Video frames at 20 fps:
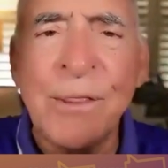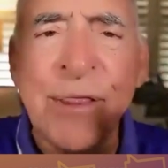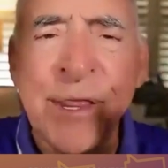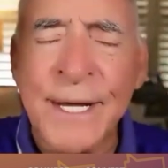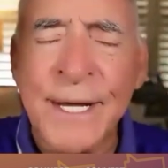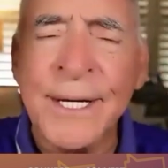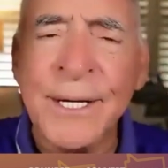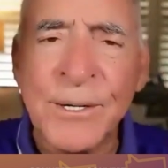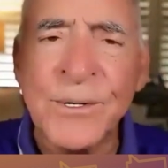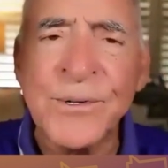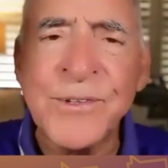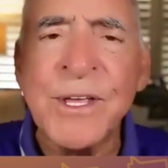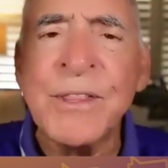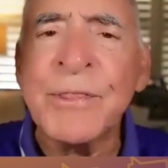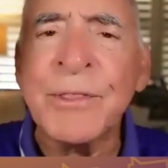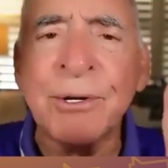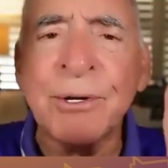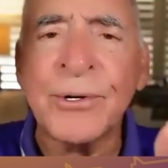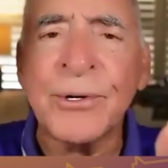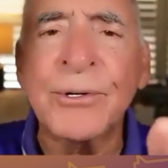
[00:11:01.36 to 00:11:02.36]
thinkers
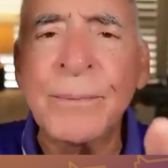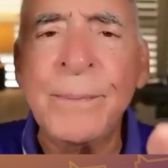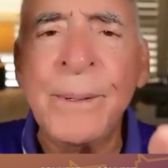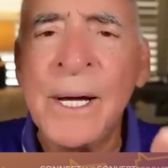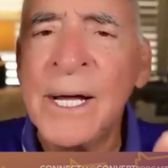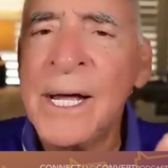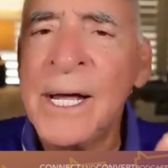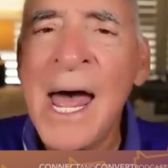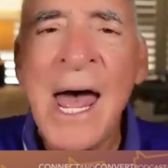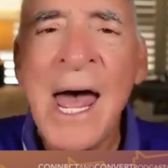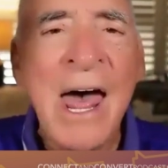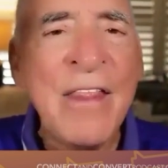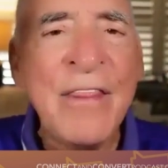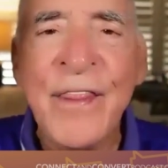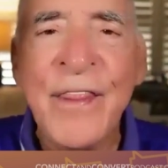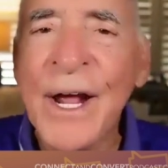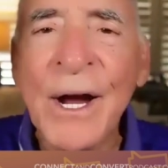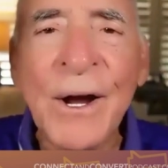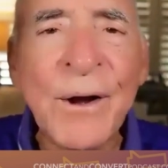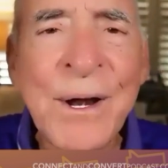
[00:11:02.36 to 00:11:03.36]
in the group,
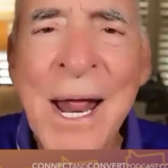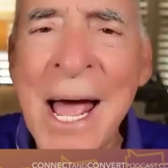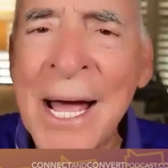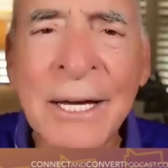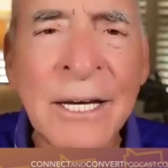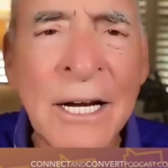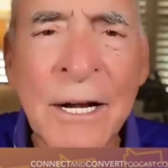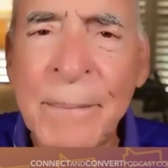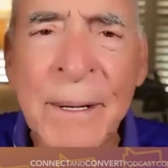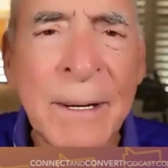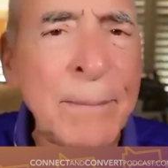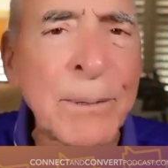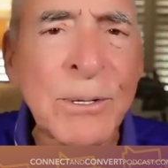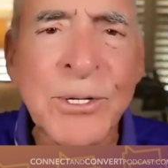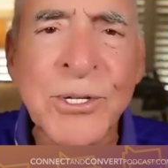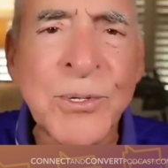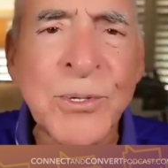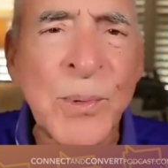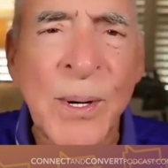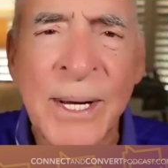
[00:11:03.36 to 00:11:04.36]
they're not going to be
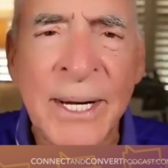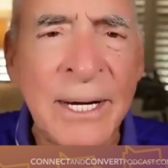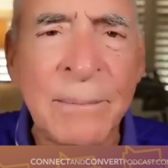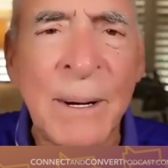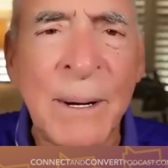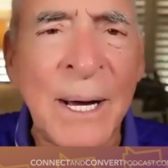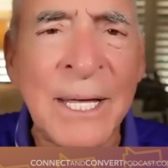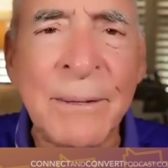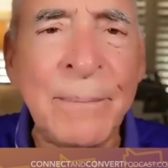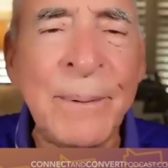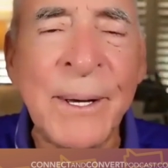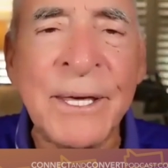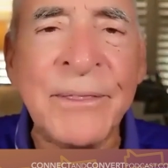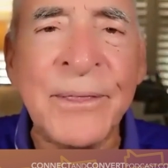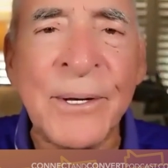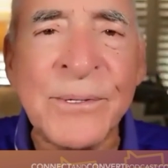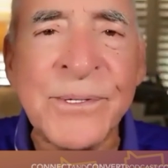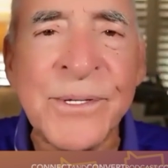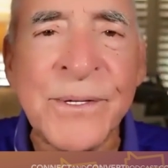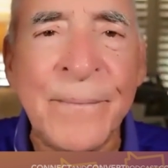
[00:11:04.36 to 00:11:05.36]
persuaded by the
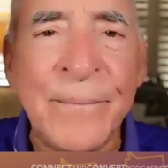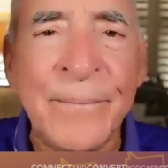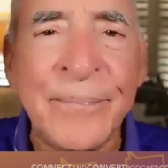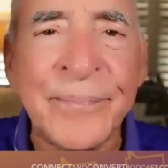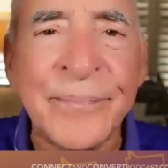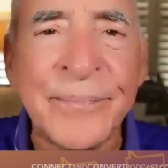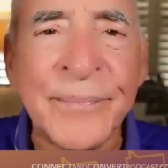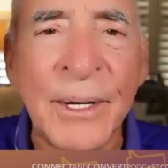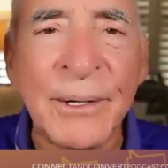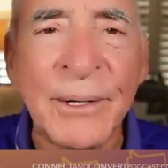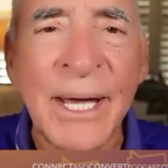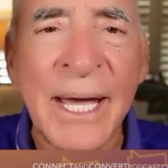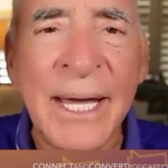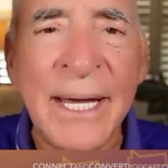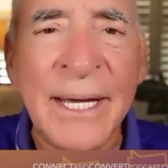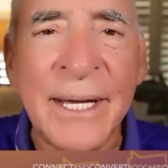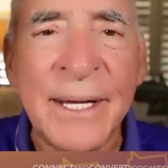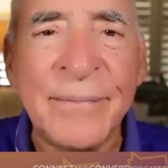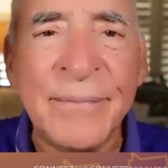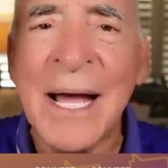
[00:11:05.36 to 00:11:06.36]
pathos.
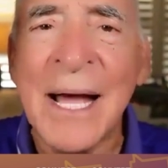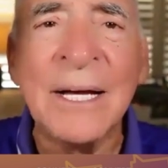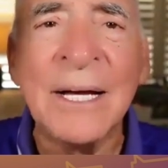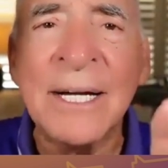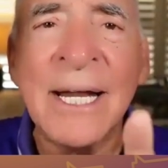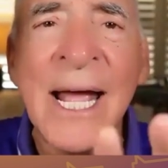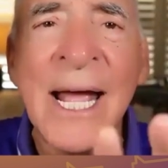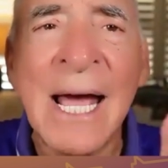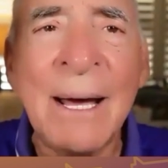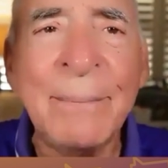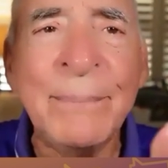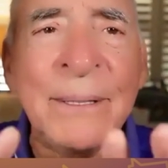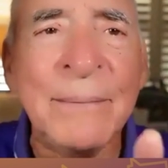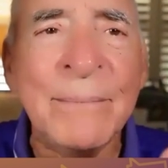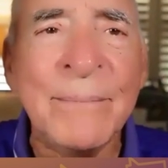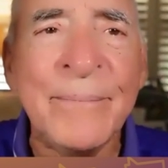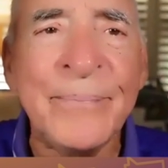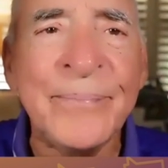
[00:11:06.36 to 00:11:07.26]
Okay. Not going to happen.